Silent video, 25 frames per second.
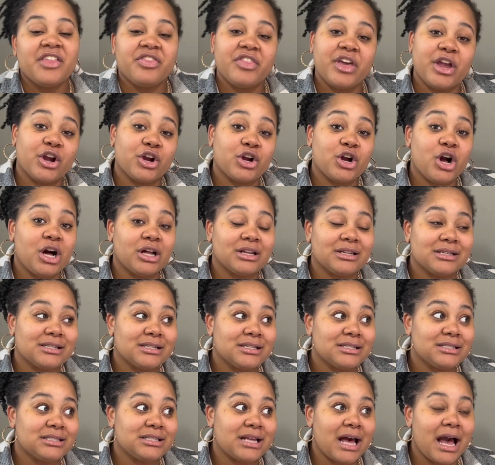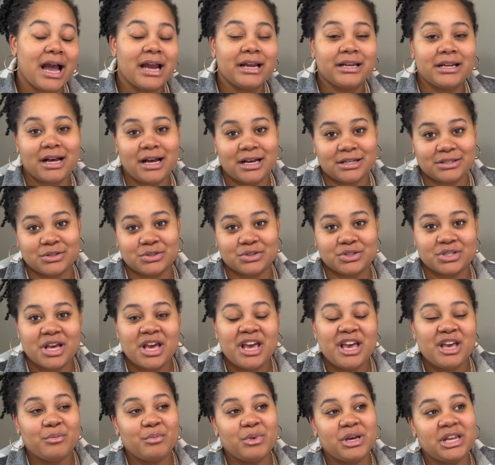They are called side hustles,
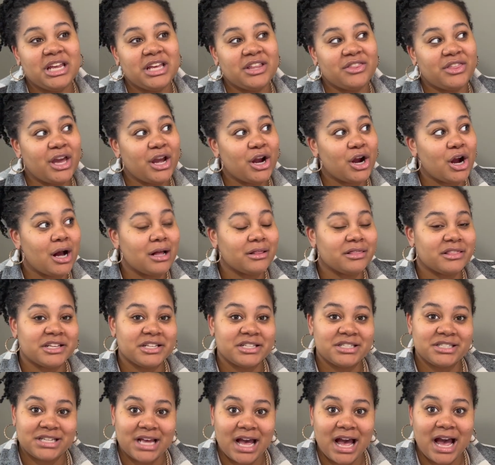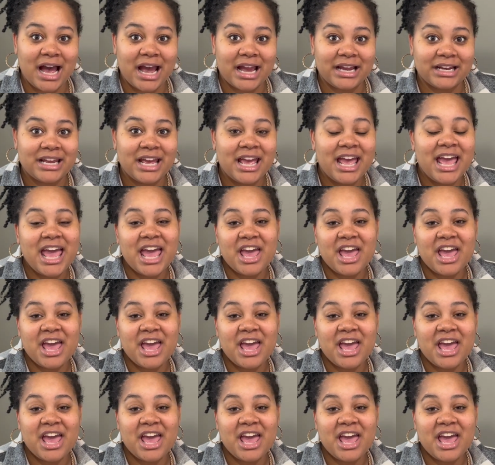meaning they are on the side.